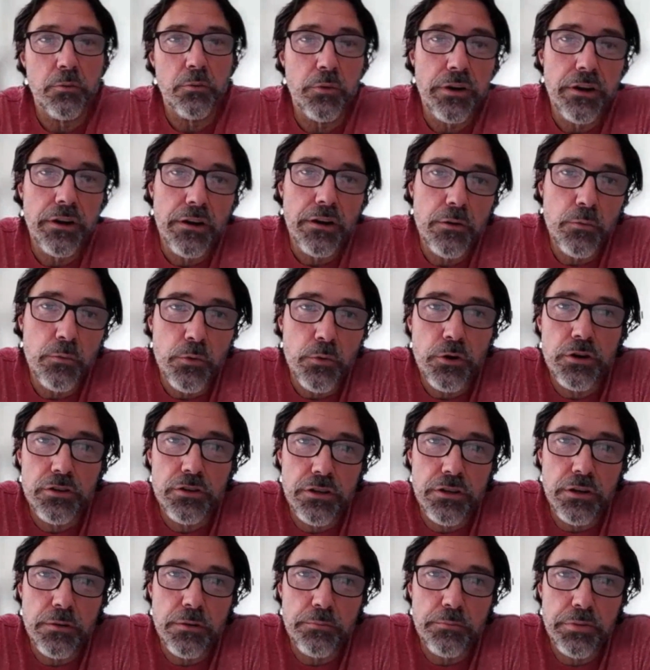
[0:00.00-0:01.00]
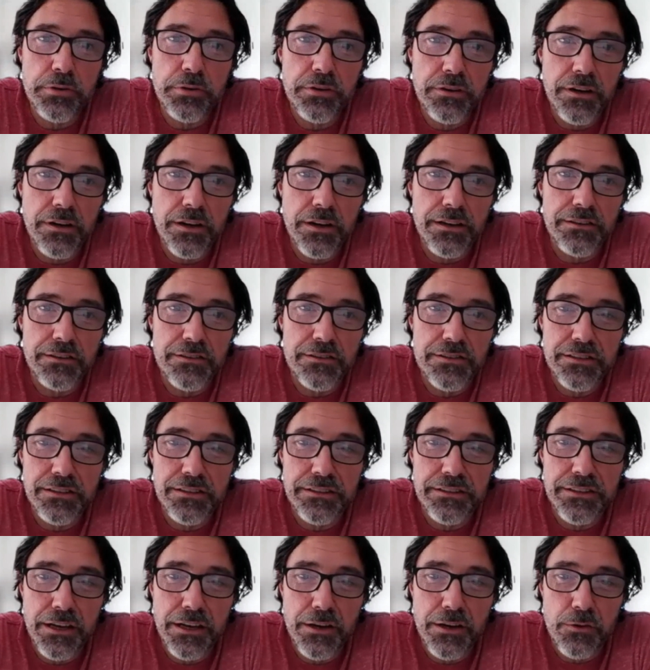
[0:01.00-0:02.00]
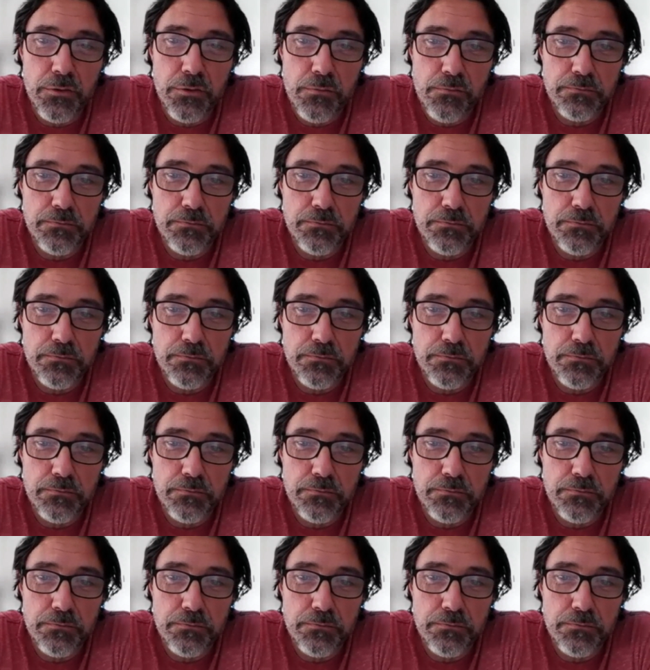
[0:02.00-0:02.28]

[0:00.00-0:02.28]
I worked up until now.